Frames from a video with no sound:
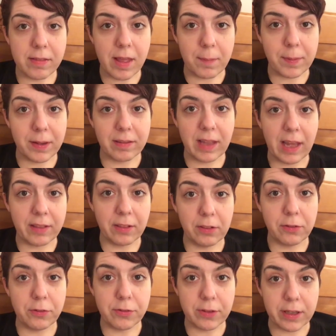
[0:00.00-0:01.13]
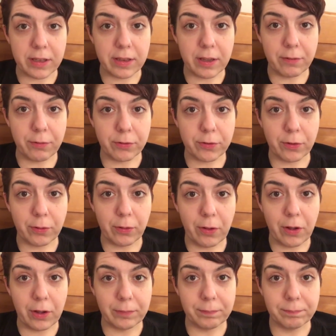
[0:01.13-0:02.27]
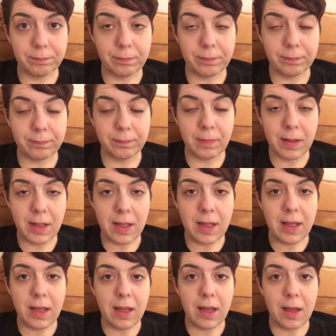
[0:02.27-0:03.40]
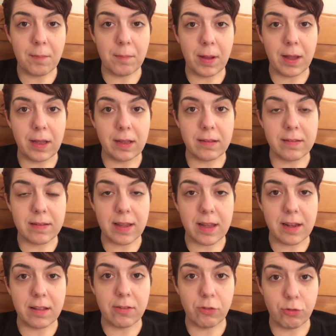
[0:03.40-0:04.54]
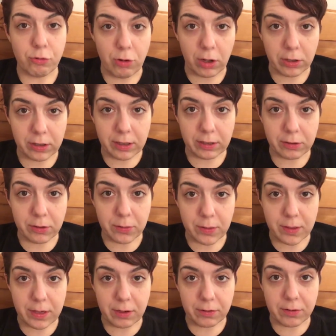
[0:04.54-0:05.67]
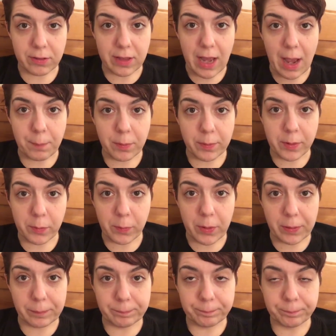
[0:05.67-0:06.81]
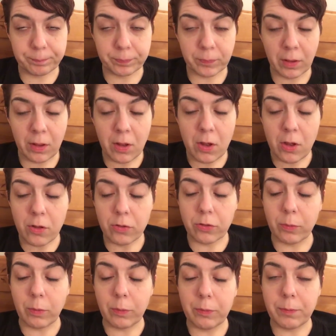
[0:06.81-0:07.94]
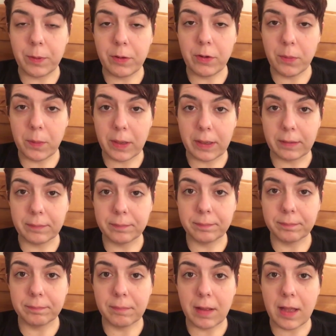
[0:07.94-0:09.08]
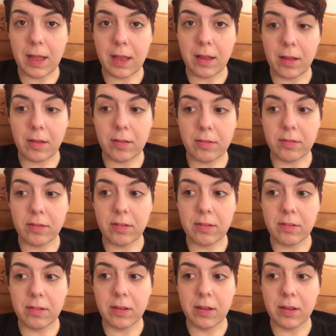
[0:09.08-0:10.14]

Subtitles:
that because I had the loose skin there for so long, my skin is struggling to adhere to the abdomen wall. So what we've been doing is